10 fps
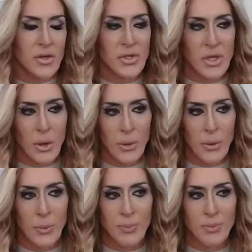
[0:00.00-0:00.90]

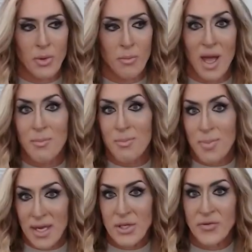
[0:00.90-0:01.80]
So my
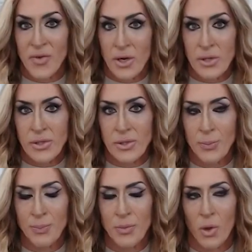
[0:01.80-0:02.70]
biggest fears
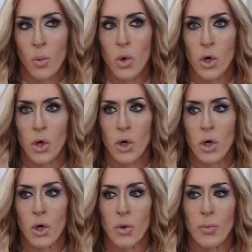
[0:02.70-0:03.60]

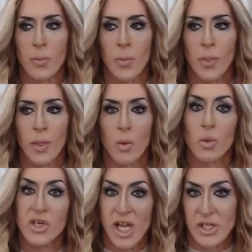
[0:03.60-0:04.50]
were
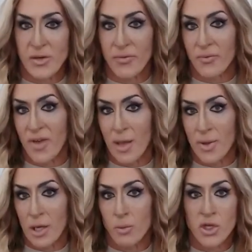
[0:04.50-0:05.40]
rejection from
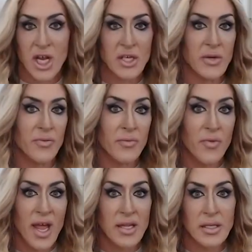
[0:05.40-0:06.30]
family, rejection from
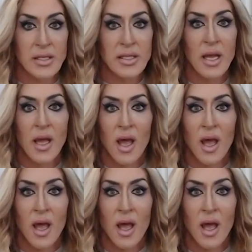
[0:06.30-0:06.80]
friends,